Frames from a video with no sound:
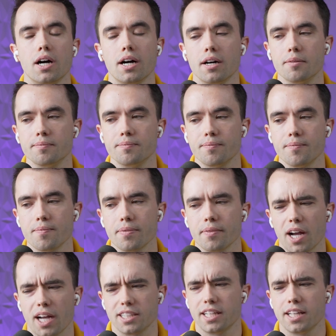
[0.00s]
I
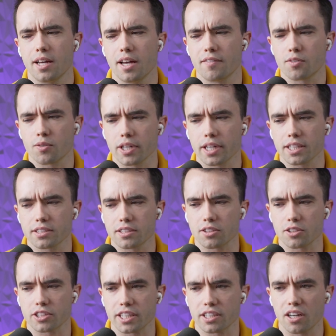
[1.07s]
say that everyone gets a
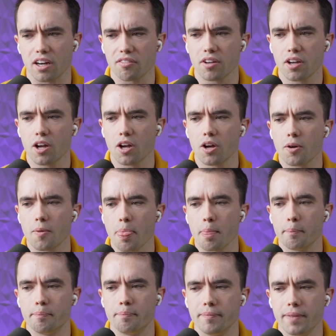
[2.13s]
little ticked off.
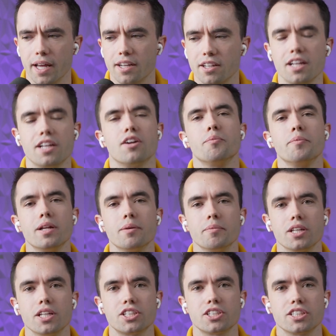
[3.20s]
I don't mean it
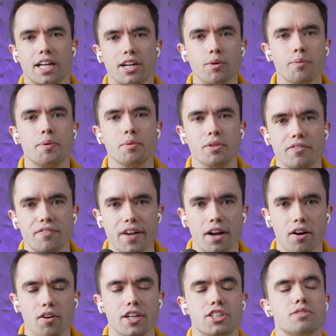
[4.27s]
maliciously. I don't want people to
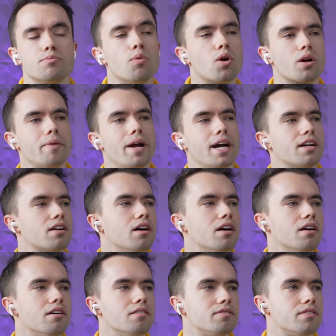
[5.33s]
fail. It's just more a matter
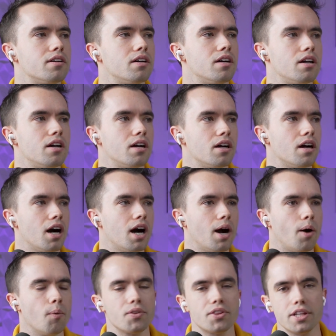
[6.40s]
of I
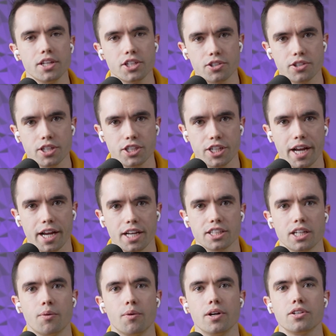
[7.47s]
want the industry to change.
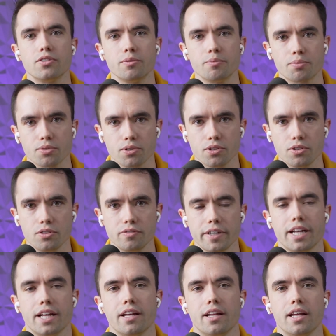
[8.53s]
I want it to improve,
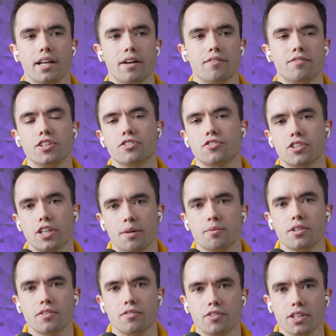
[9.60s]
and I've just come
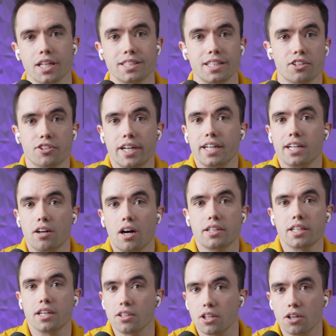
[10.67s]
to realize that creating
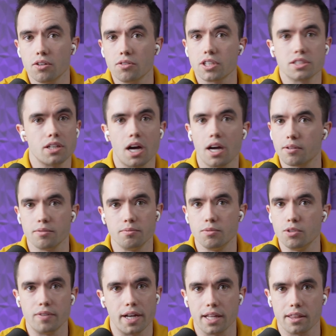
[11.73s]
content alone does not
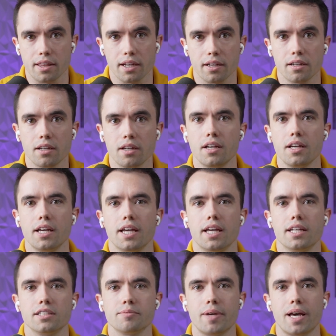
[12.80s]
move anything. It
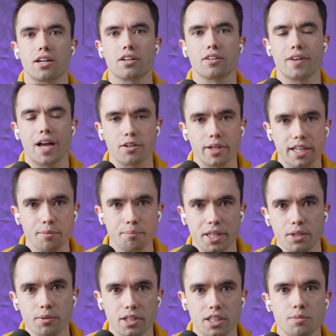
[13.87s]
is a matter of how do I
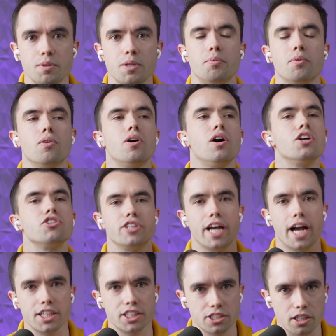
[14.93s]
compete with these people so they
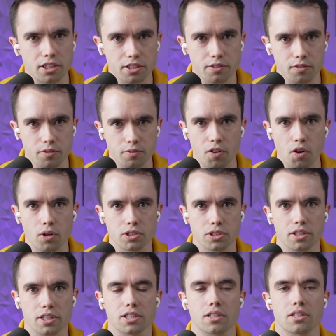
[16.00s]
actually start to focus
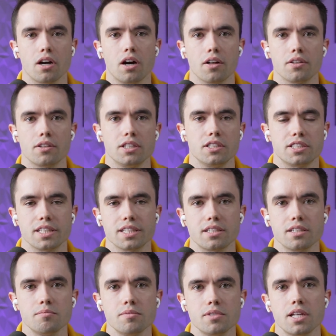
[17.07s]
on these
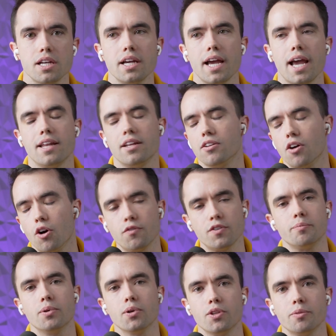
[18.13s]
systems and hopefully
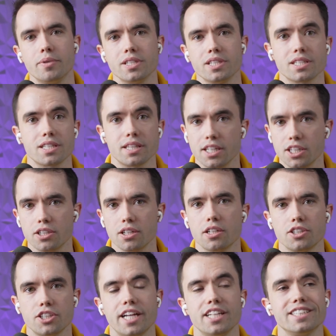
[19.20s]
build the business and then
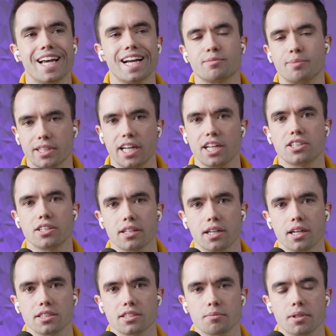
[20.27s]
change the expectation of the
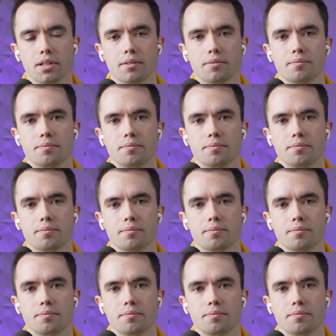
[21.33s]
customer.